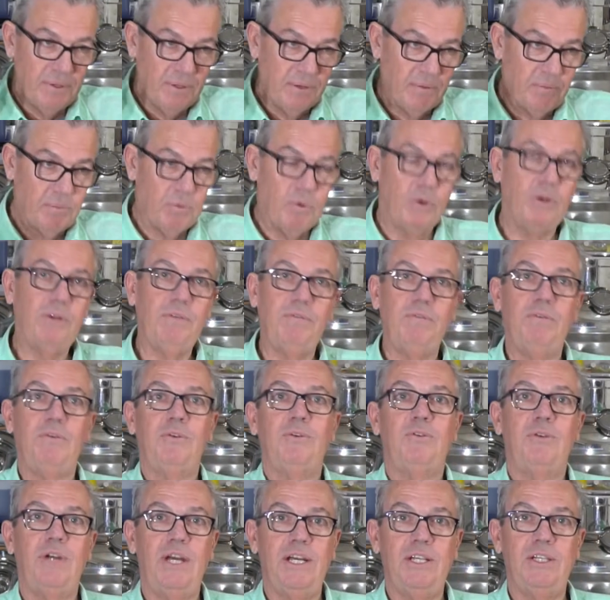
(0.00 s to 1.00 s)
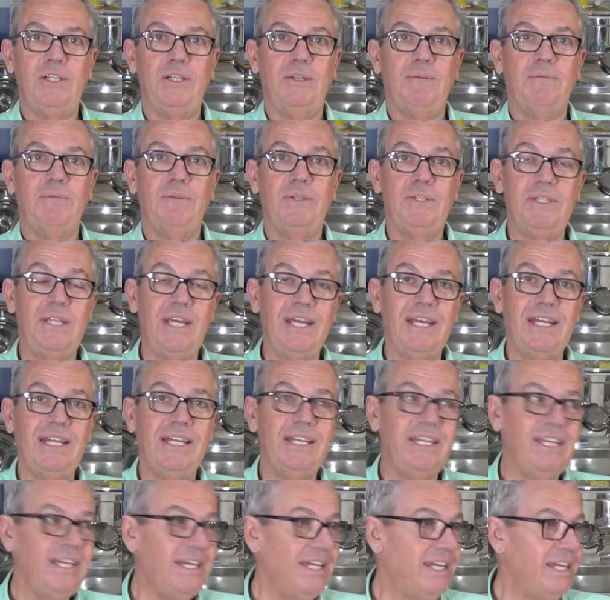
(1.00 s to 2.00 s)
water filtration. The
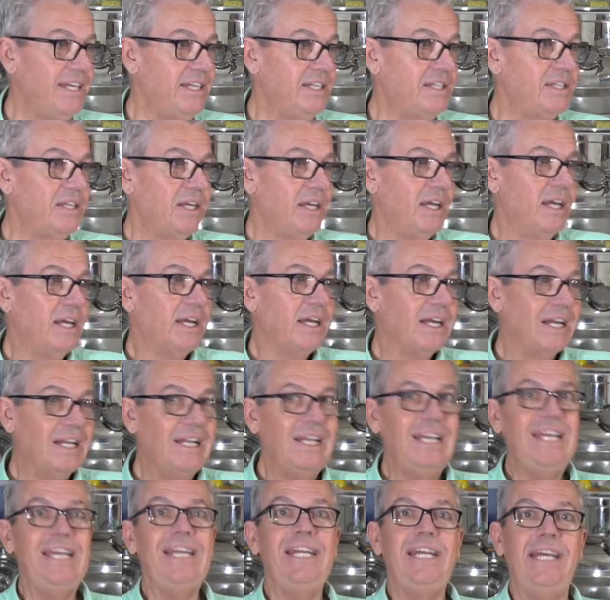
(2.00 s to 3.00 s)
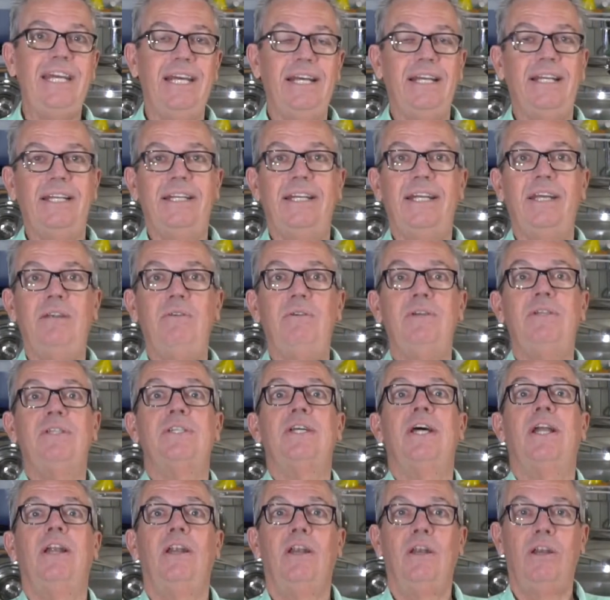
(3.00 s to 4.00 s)
second thing is cleaning. There
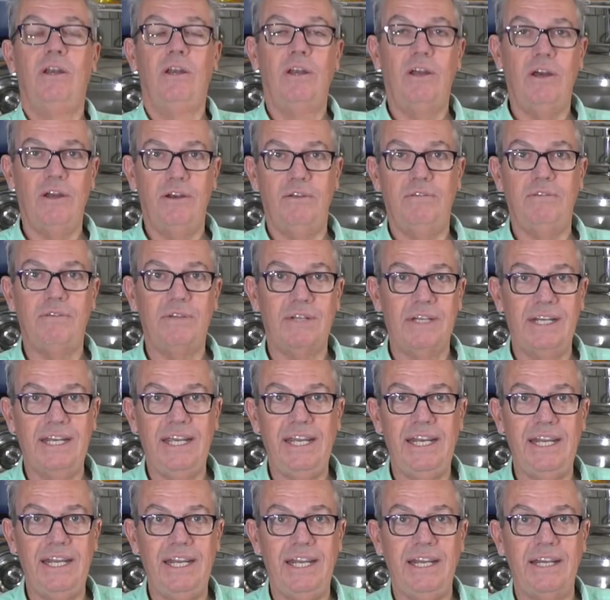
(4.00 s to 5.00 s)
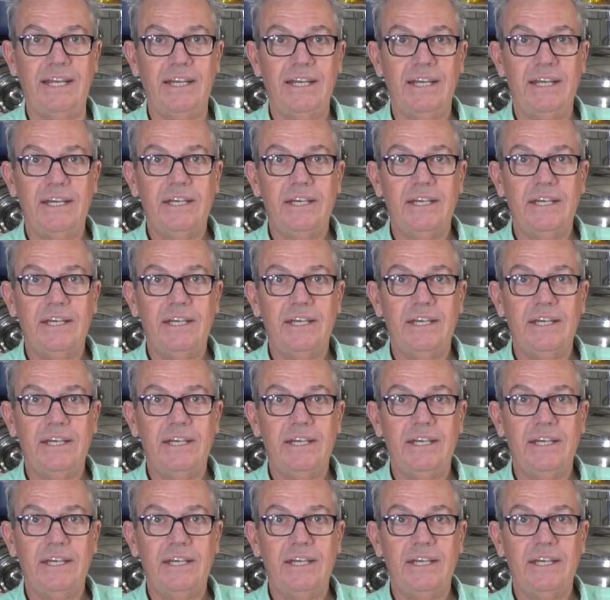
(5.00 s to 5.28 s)
is a lot of cleaning.